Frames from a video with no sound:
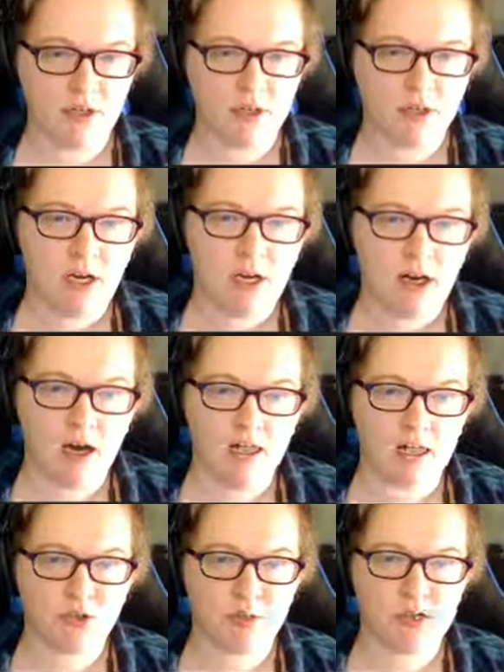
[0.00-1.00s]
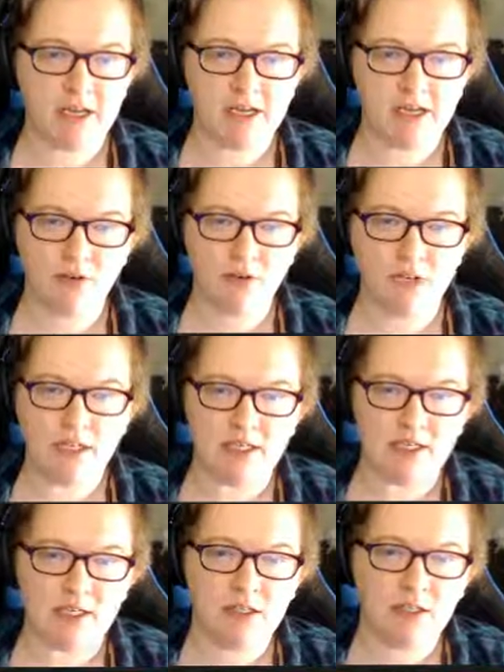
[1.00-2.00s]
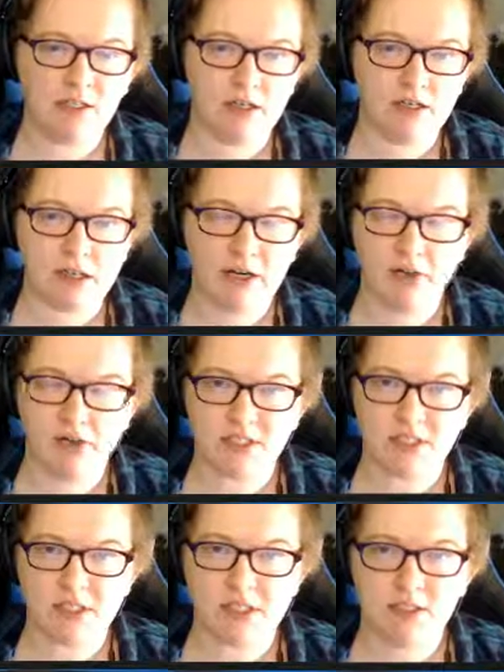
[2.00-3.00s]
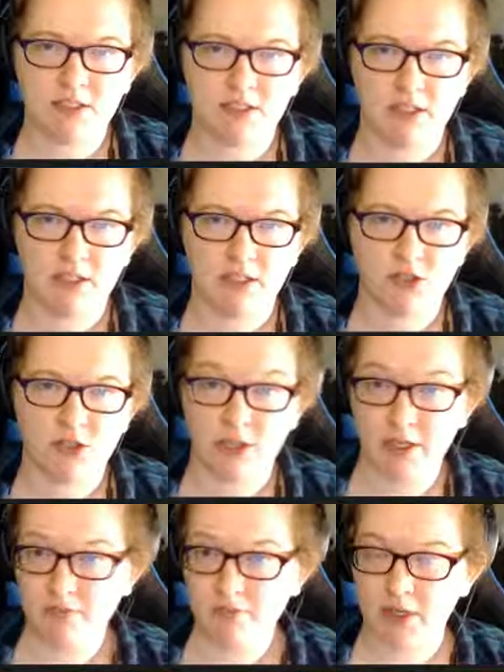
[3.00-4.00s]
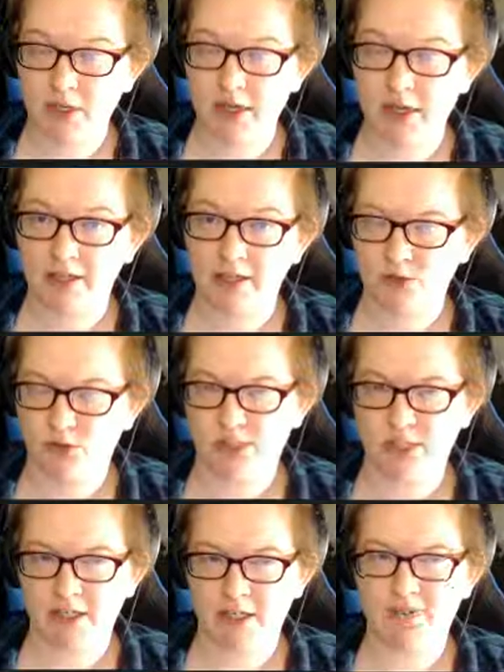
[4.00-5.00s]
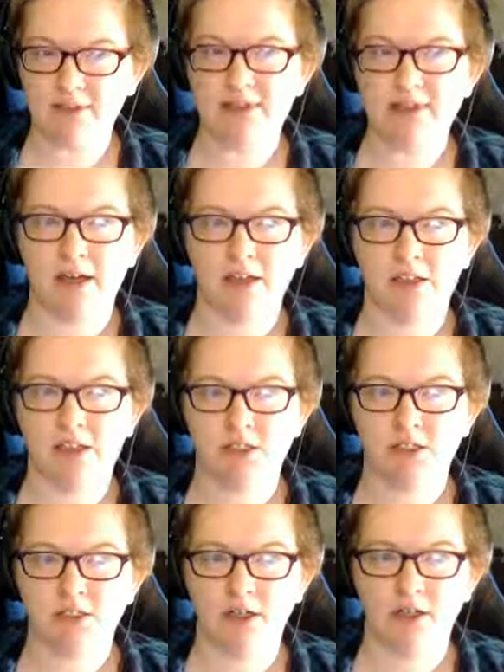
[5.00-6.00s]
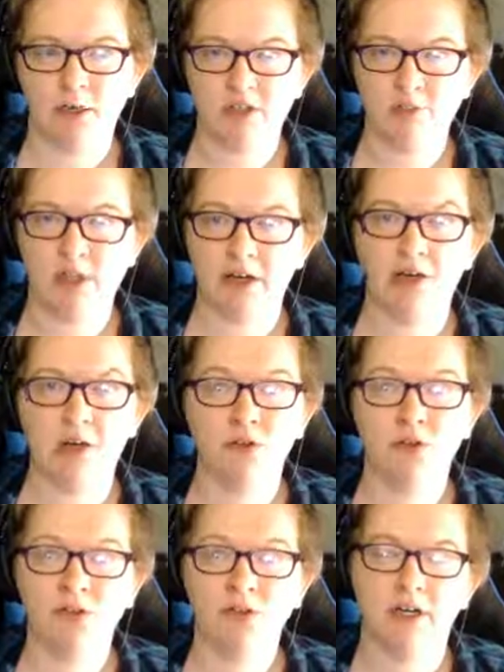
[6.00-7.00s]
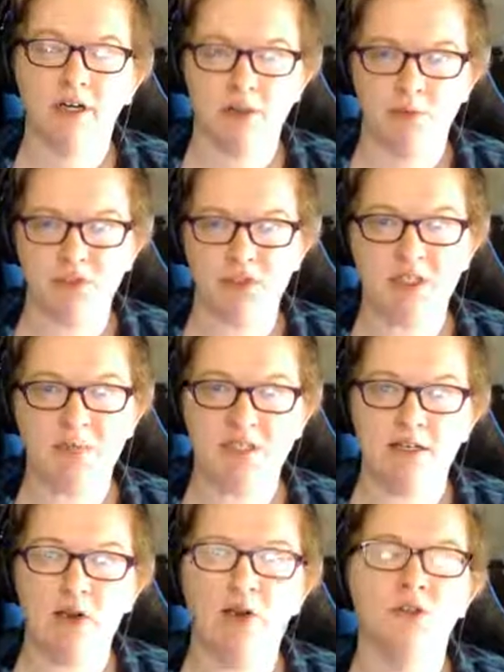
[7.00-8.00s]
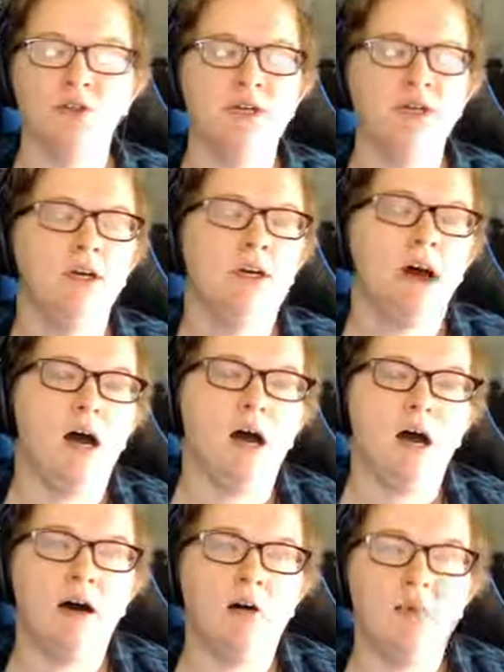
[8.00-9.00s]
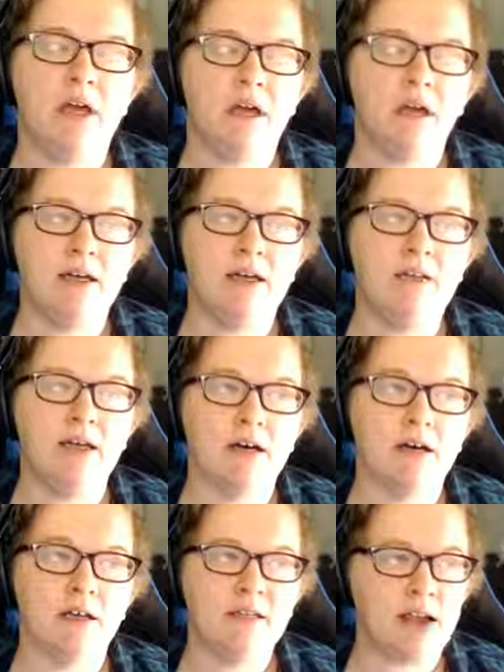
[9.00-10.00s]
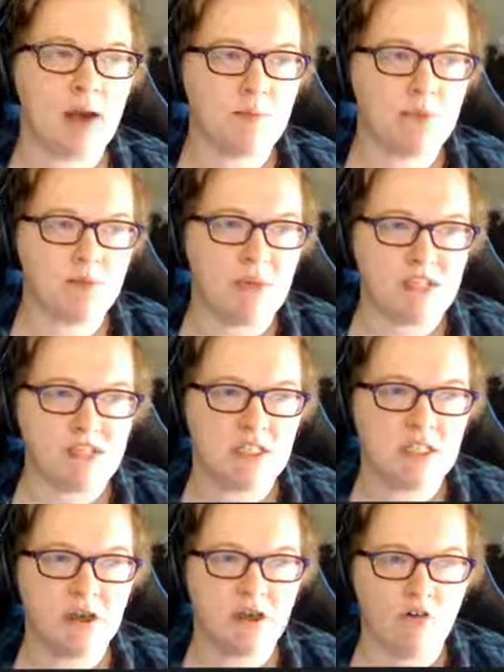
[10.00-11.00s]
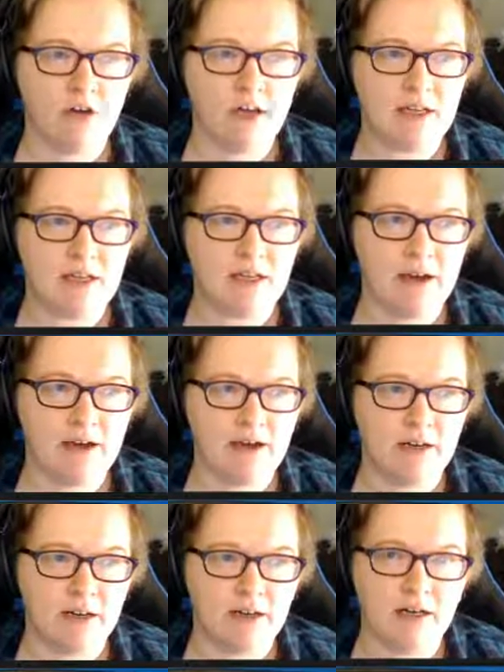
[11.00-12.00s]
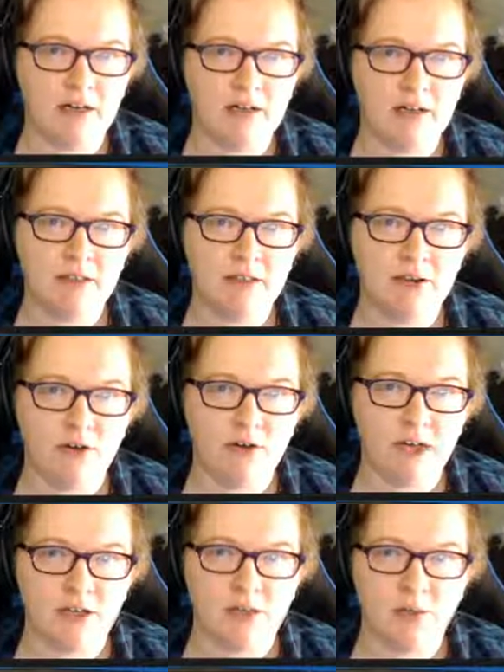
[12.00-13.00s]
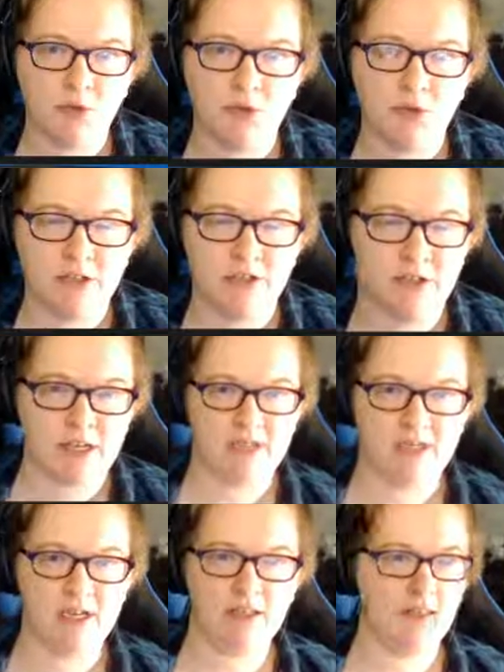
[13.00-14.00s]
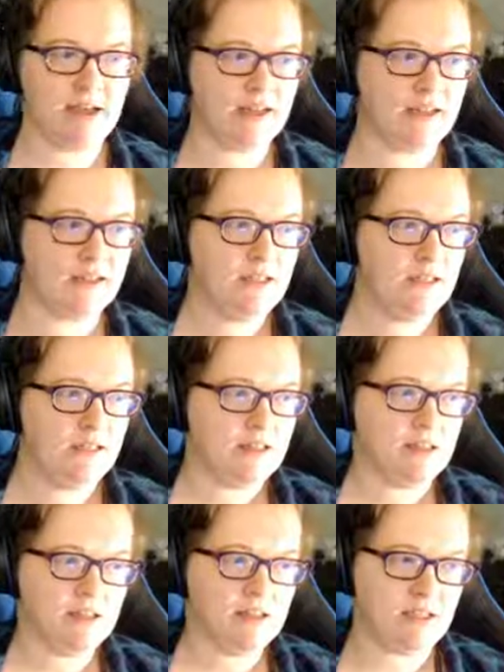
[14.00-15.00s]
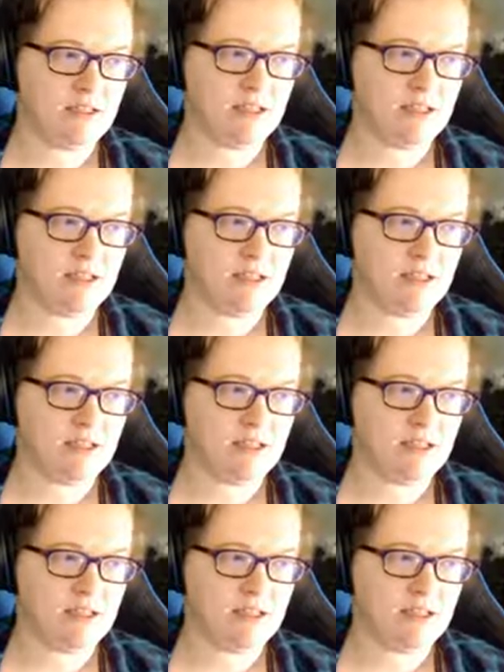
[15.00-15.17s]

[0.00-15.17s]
So I've been hanging out in Reckles' stream. He's twitch.tv/want to buy gold, WTB gold. And he happened to mention offhand that, he had trouble understanding, like, the